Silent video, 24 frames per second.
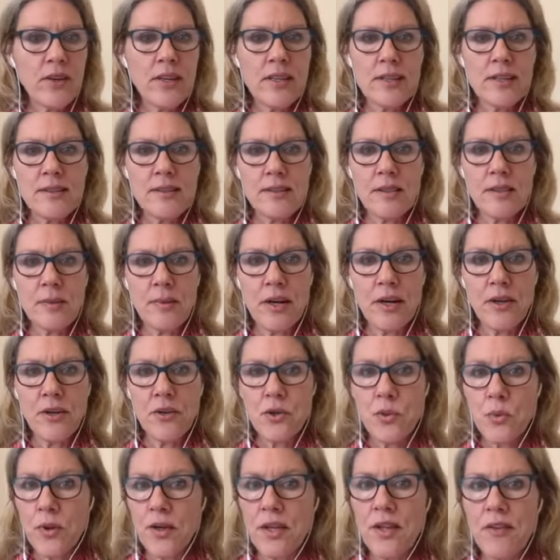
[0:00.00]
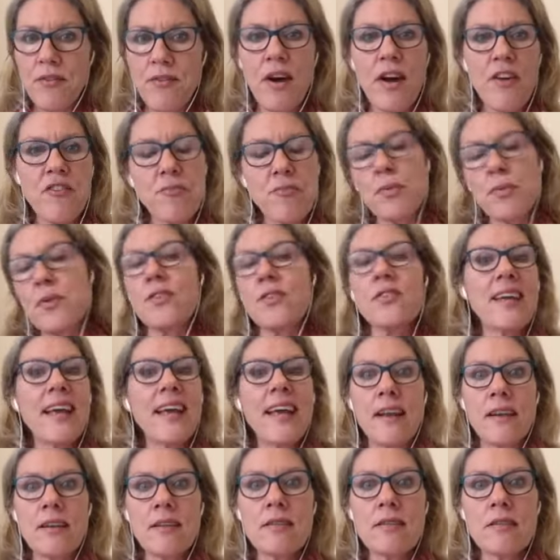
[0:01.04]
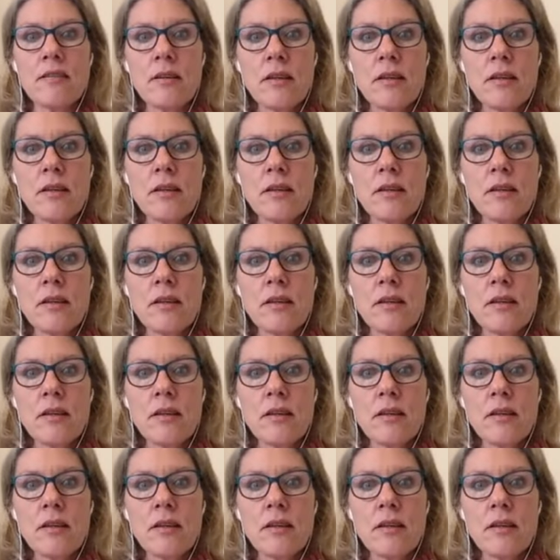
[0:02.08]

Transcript: is about a 25%